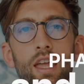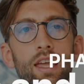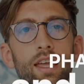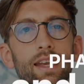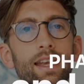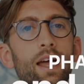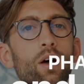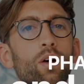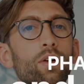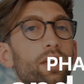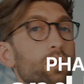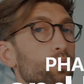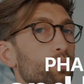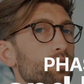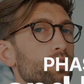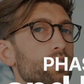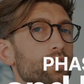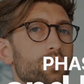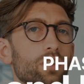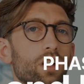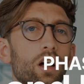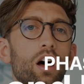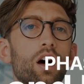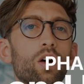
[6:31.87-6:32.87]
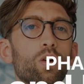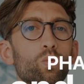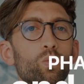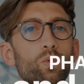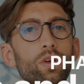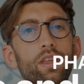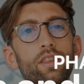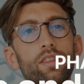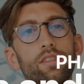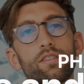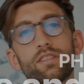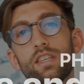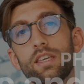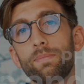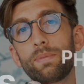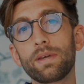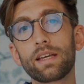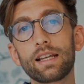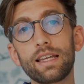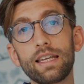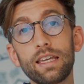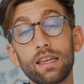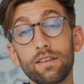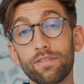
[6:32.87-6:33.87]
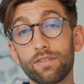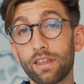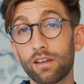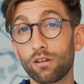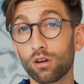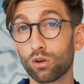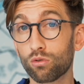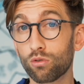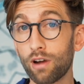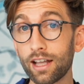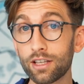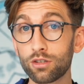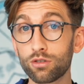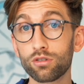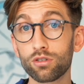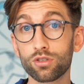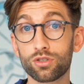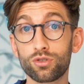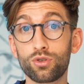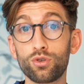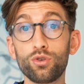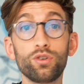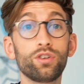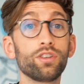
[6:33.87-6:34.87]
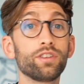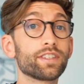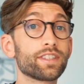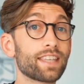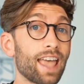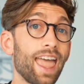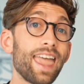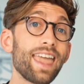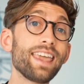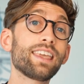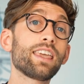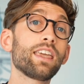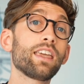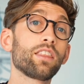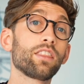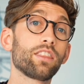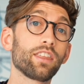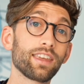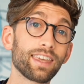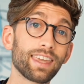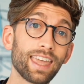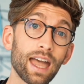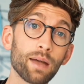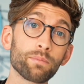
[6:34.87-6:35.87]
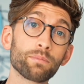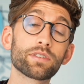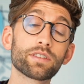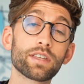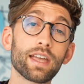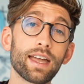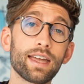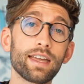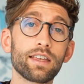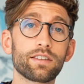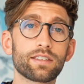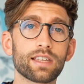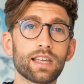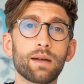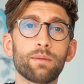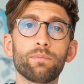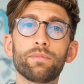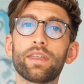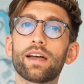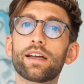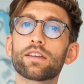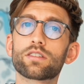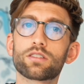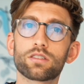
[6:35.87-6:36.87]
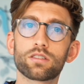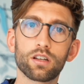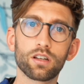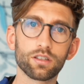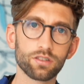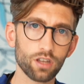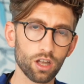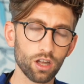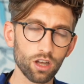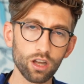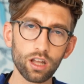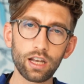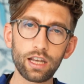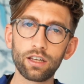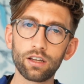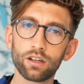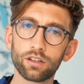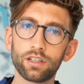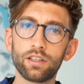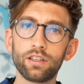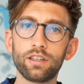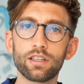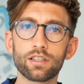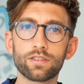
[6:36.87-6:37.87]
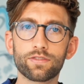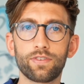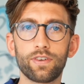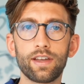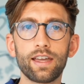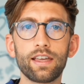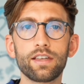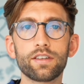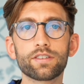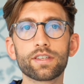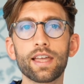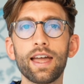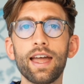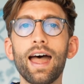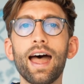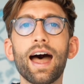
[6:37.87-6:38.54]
Now it will start with typically if they're a graduate student taking the GAMSAT exam that starts early on in this phase.